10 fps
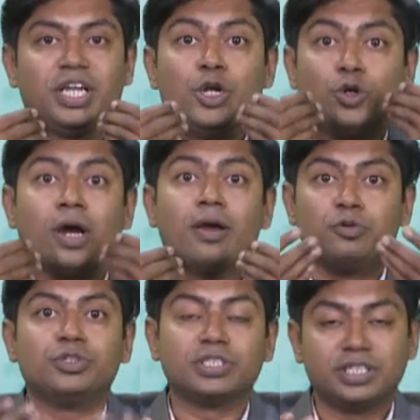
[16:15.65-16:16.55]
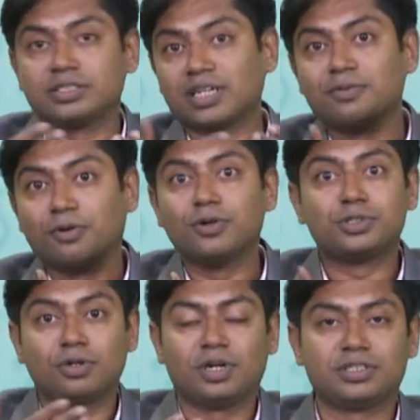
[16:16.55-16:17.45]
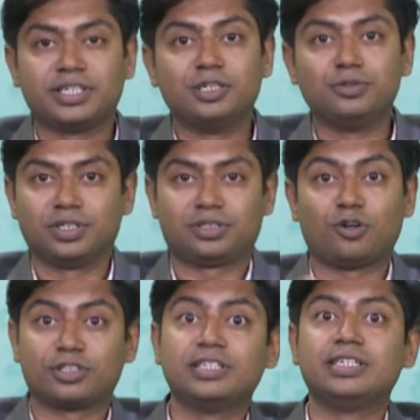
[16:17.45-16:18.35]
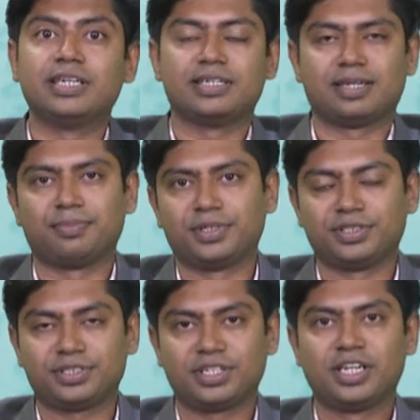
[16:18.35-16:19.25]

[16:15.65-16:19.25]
Now I would say, yes, I forgot to tell you this authentic examples.